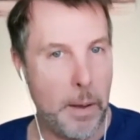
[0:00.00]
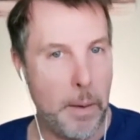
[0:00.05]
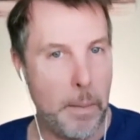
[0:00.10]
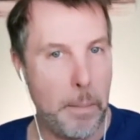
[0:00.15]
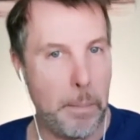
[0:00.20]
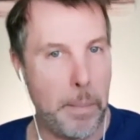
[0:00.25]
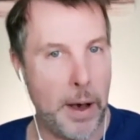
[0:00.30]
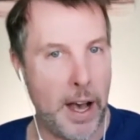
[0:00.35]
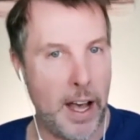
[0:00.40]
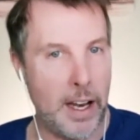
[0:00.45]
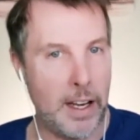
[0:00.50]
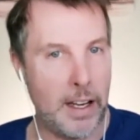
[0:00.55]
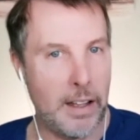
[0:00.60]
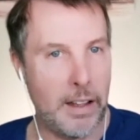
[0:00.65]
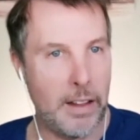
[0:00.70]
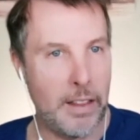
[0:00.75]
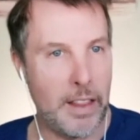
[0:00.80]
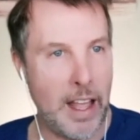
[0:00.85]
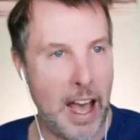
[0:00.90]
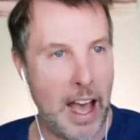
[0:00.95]
but
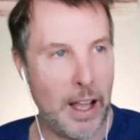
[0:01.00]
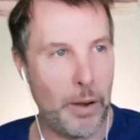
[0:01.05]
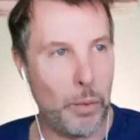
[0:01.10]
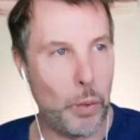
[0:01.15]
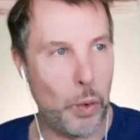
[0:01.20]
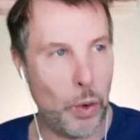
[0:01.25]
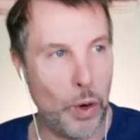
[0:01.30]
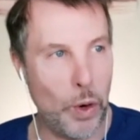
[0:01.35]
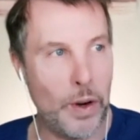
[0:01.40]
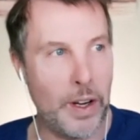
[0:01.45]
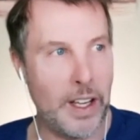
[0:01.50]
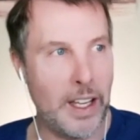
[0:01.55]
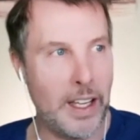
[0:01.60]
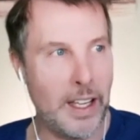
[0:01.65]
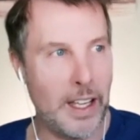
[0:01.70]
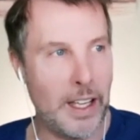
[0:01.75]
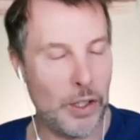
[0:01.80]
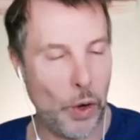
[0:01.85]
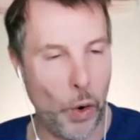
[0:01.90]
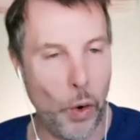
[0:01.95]
that worry
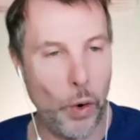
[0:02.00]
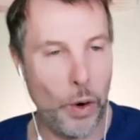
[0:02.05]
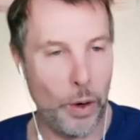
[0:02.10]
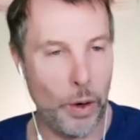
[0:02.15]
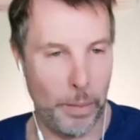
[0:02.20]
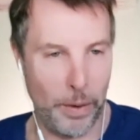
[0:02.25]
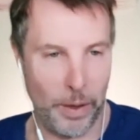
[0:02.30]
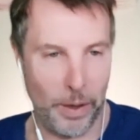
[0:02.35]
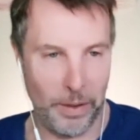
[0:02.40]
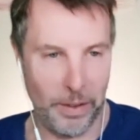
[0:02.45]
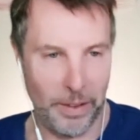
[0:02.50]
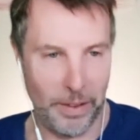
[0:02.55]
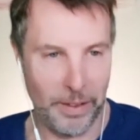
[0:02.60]
is horrible